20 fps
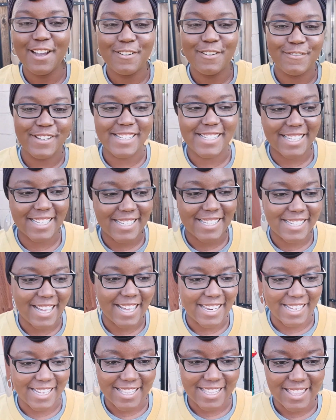we did
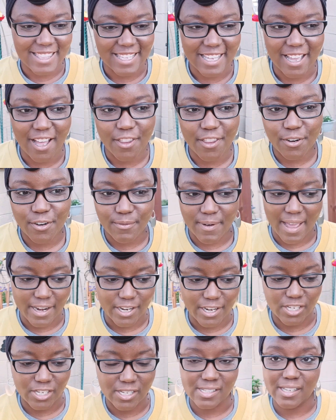not eat the other
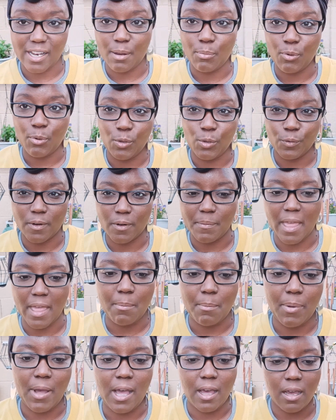radishes that I pulled from
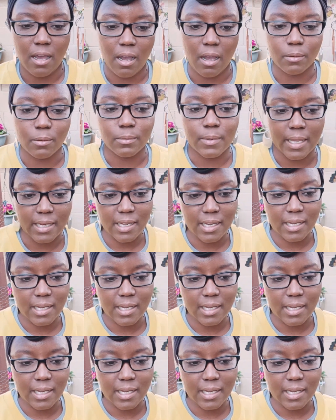that pot already,